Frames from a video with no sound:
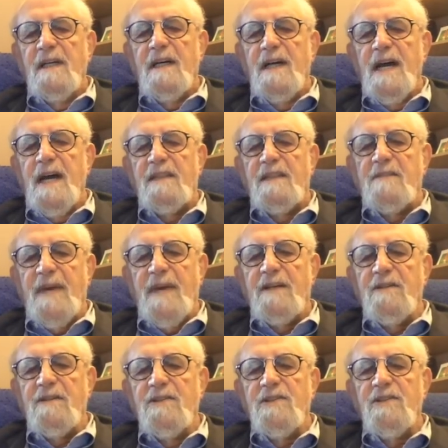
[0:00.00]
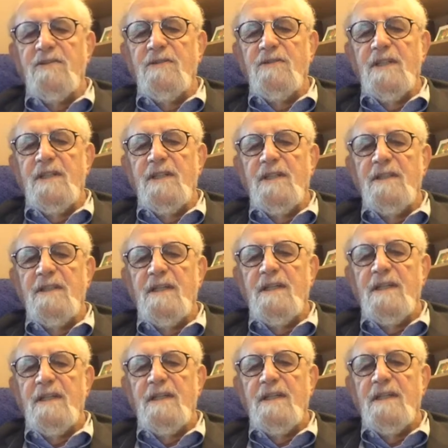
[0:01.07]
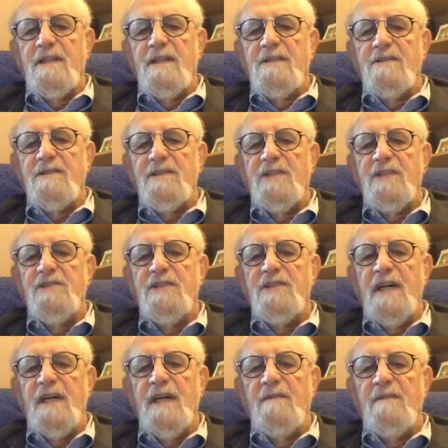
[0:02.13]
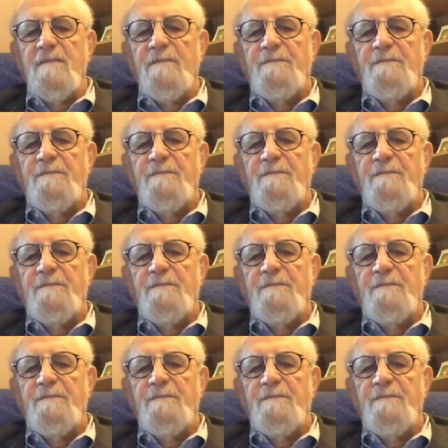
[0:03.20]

at the medical school since then.